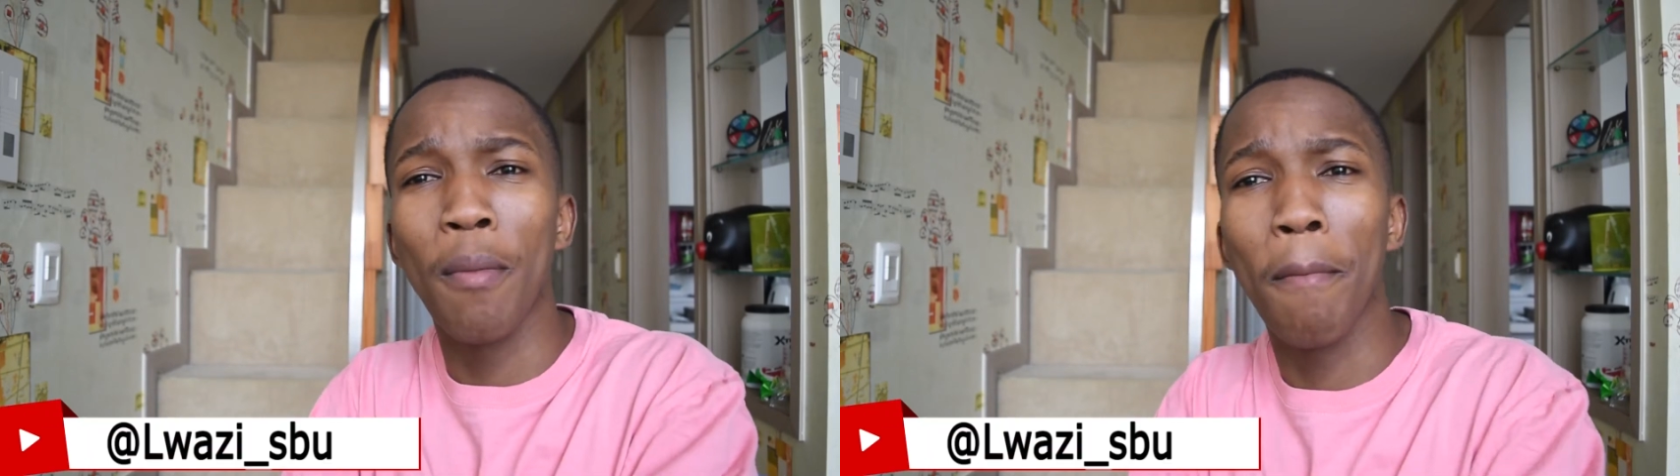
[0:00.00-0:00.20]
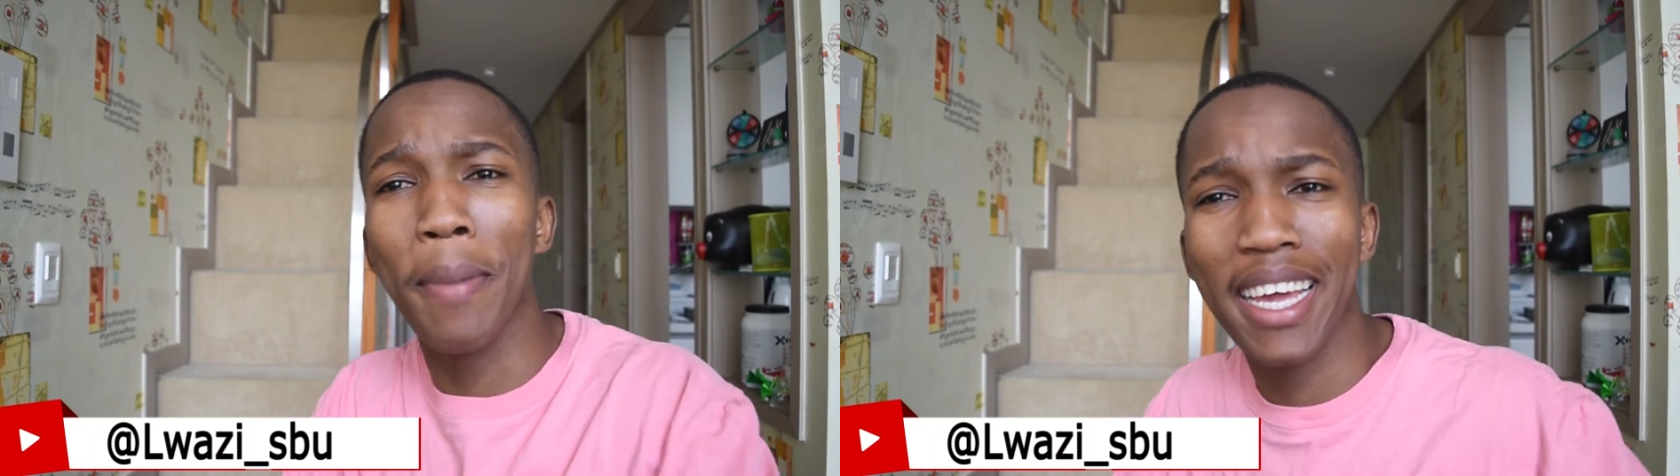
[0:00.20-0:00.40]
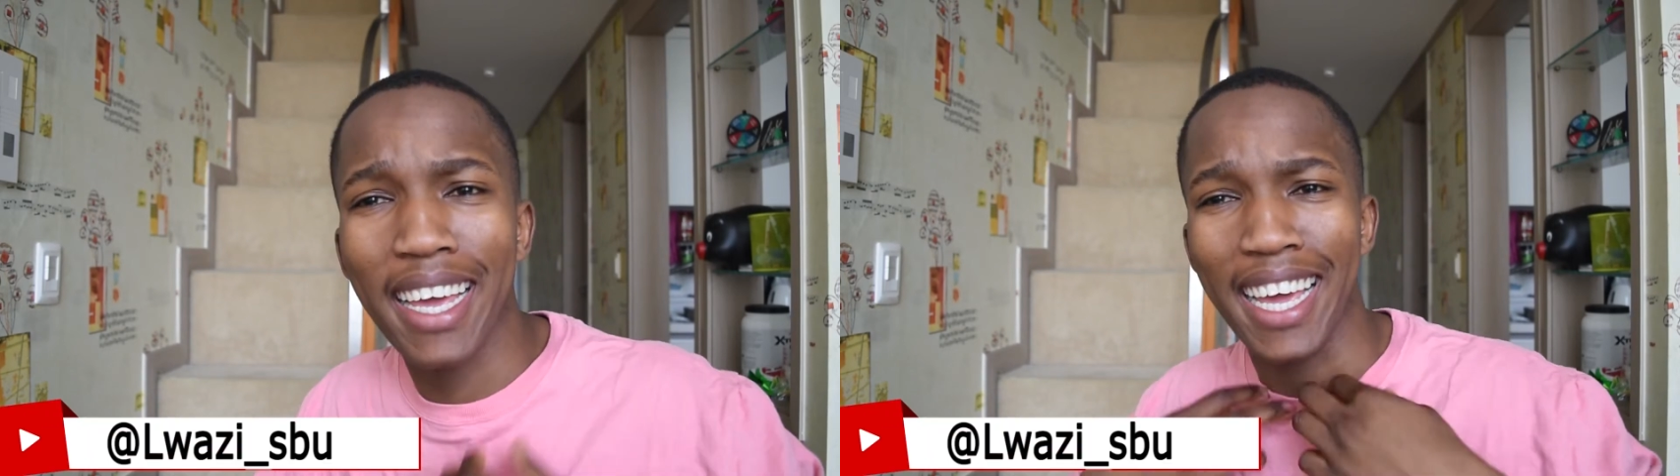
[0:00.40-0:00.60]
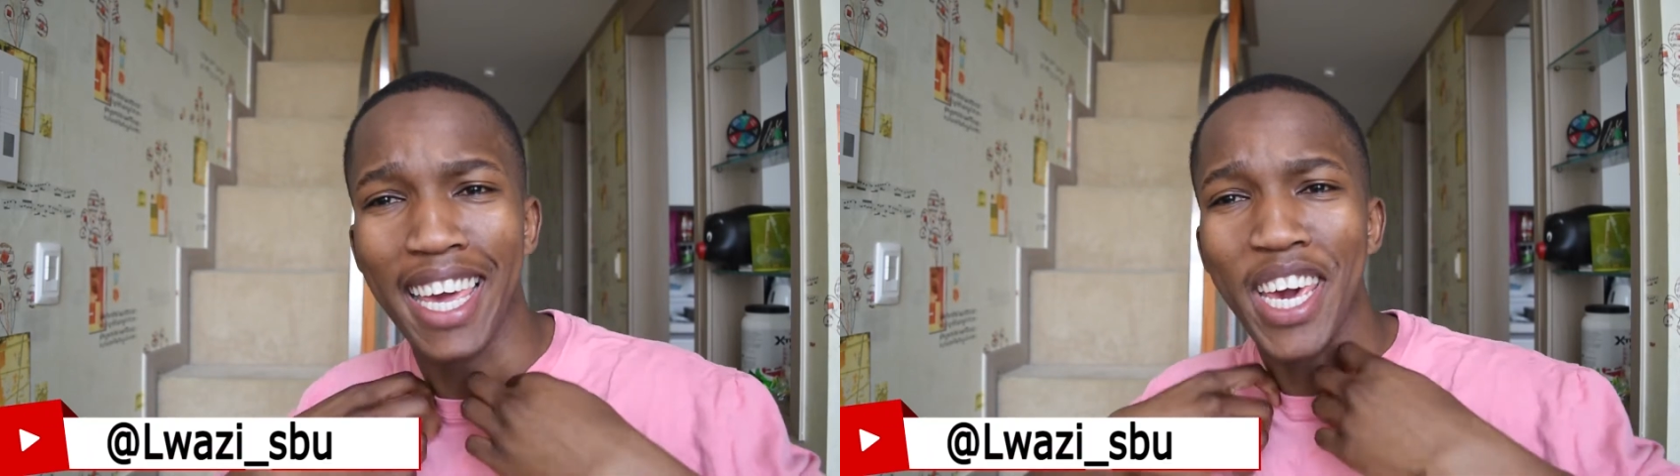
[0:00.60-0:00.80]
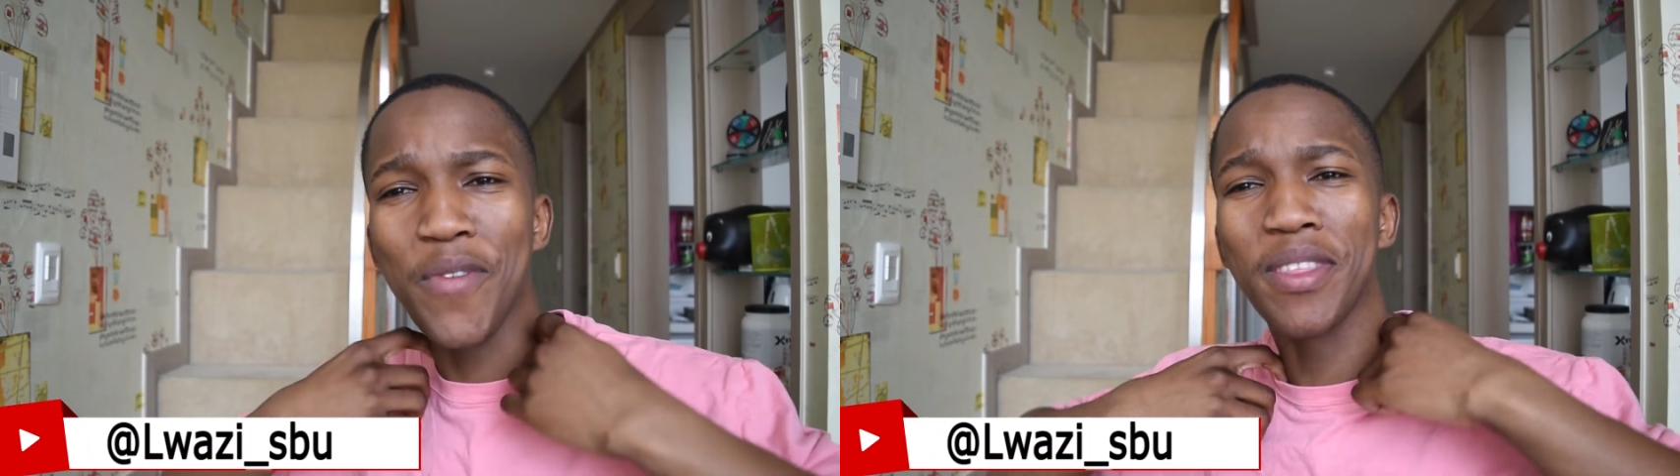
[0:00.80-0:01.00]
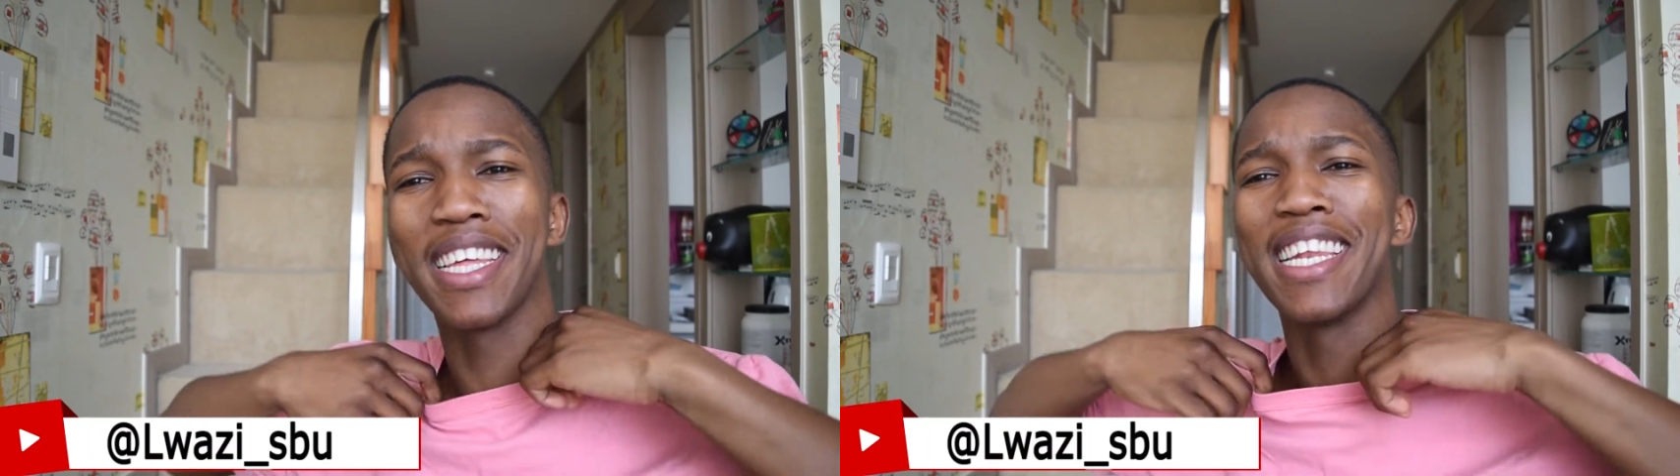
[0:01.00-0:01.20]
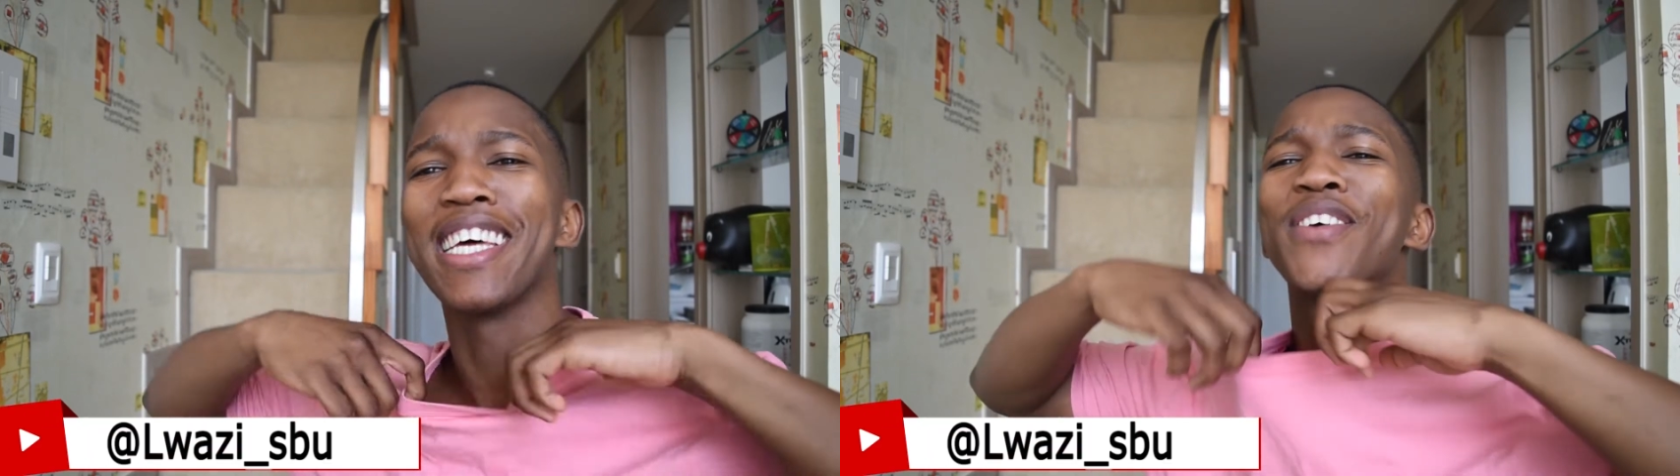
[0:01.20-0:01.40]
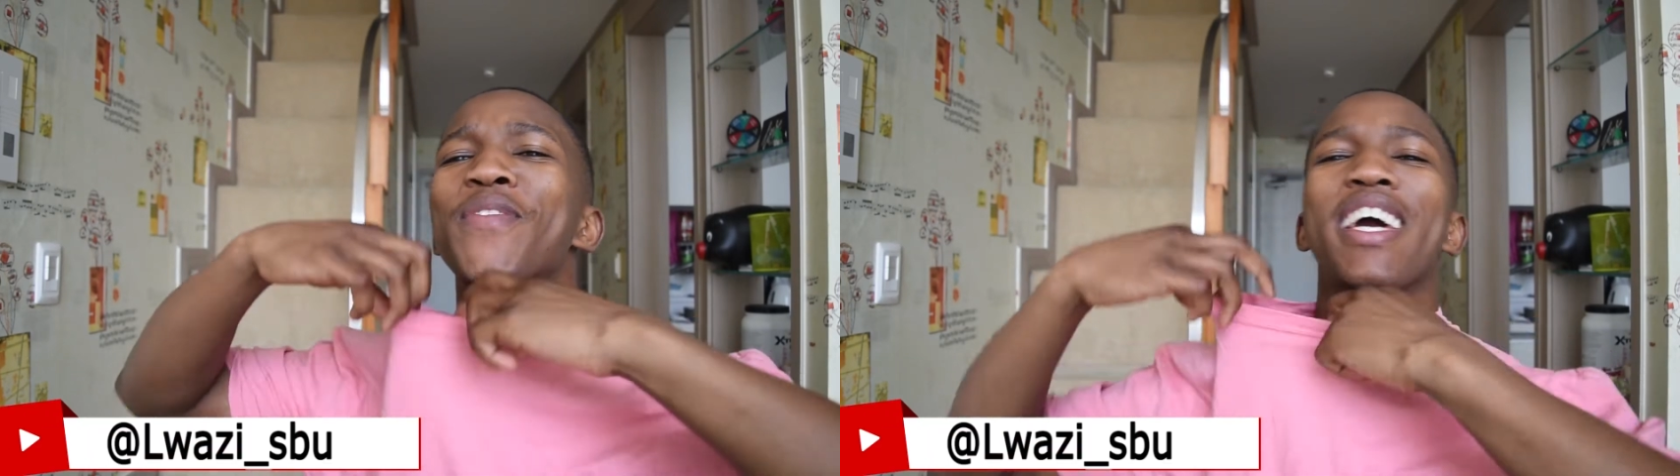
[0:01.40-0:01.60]
I'm back again with
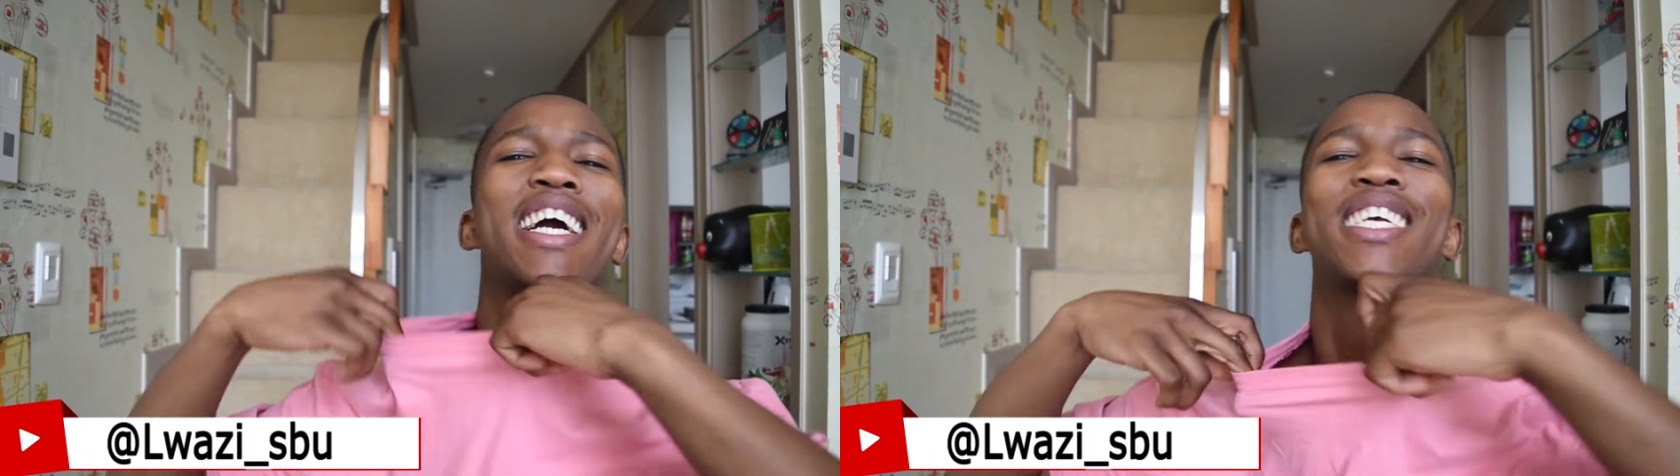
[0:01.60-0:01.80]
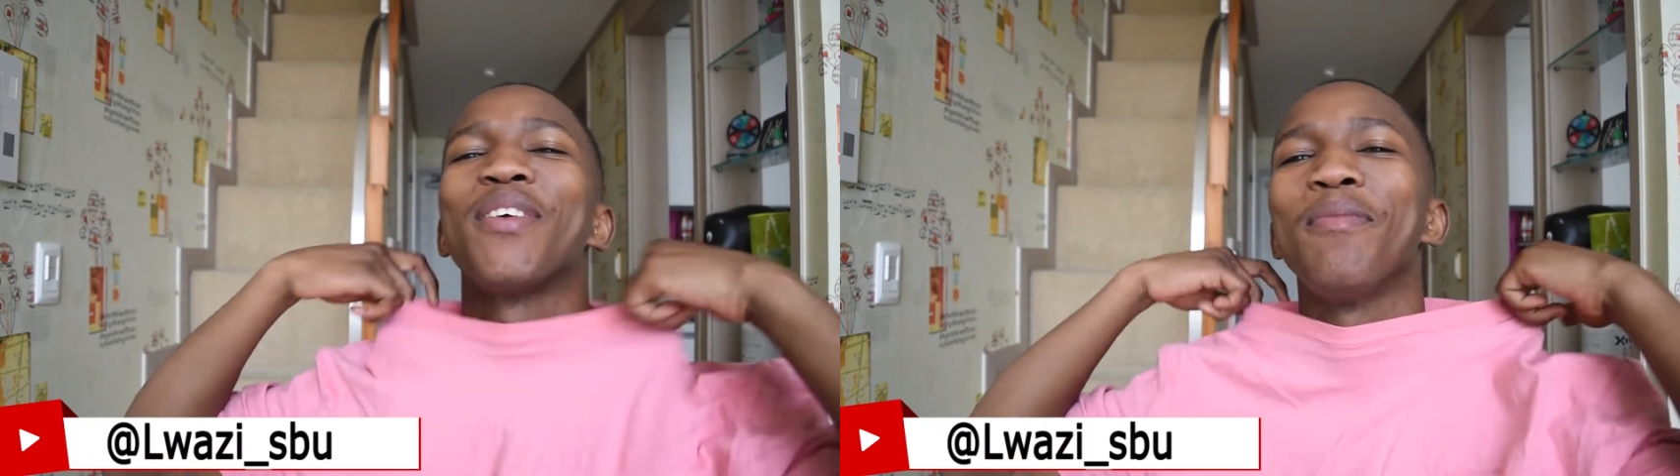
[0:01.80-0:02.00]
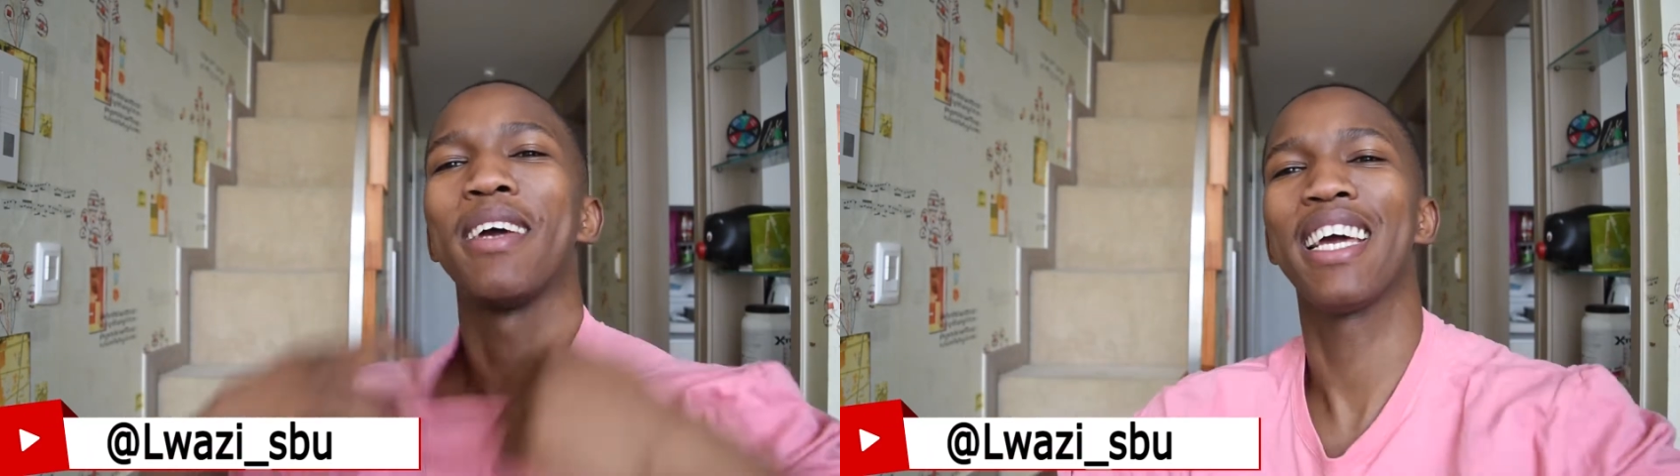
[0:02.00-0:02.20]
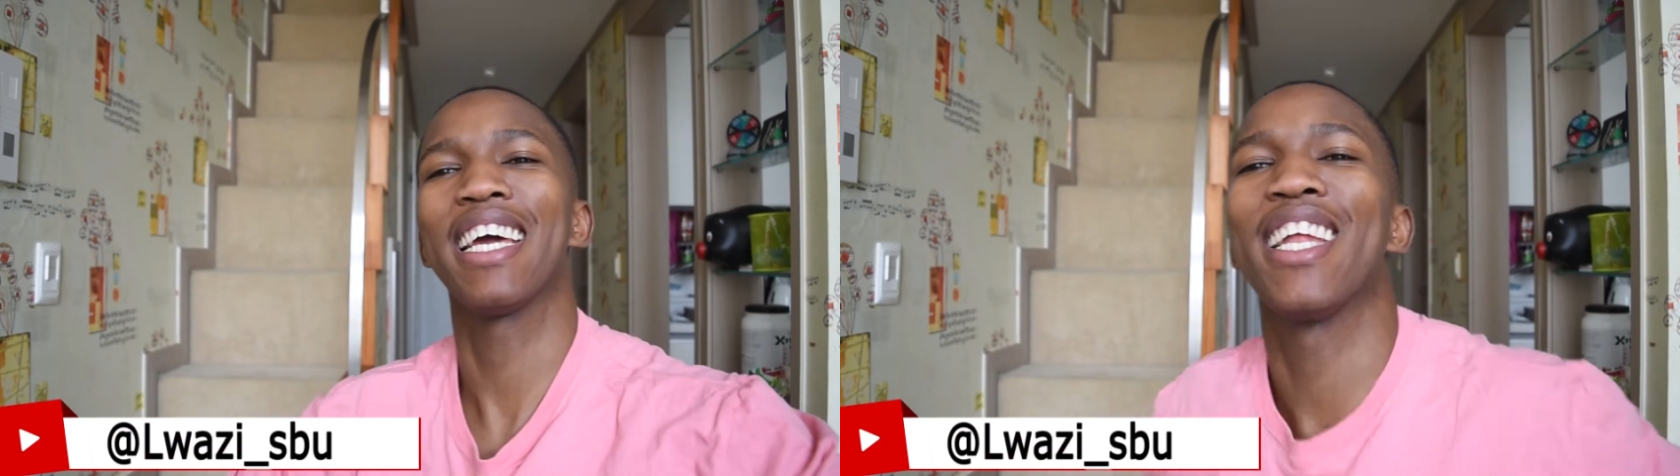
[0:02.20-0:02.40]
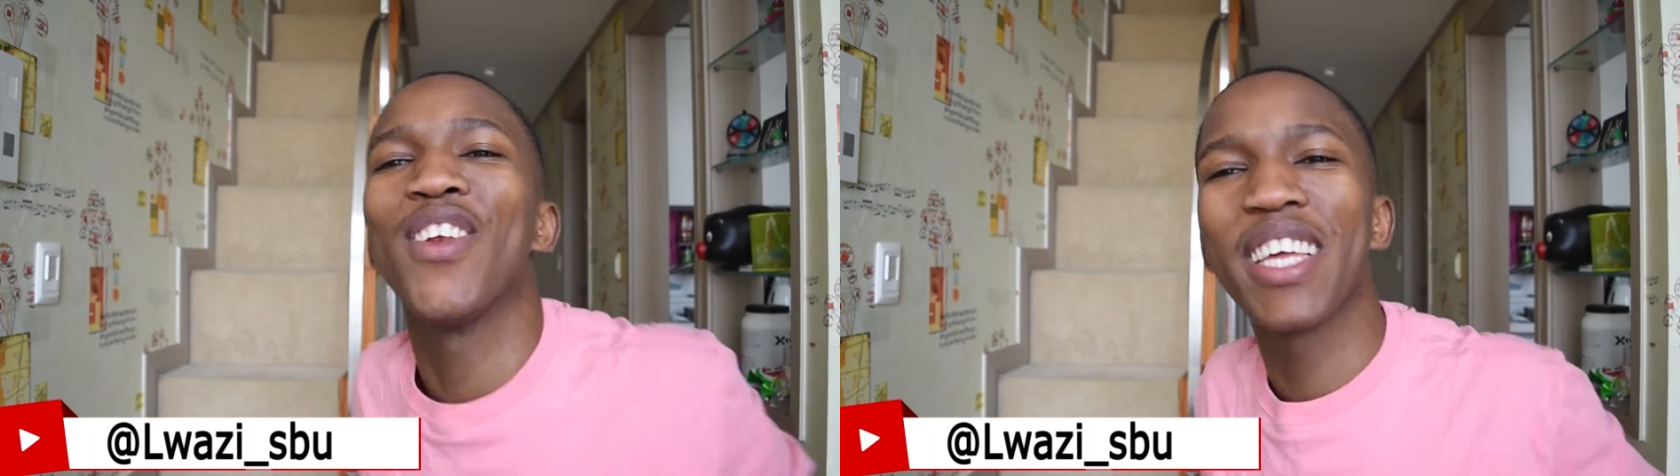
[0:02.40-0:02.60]
another reaction, man.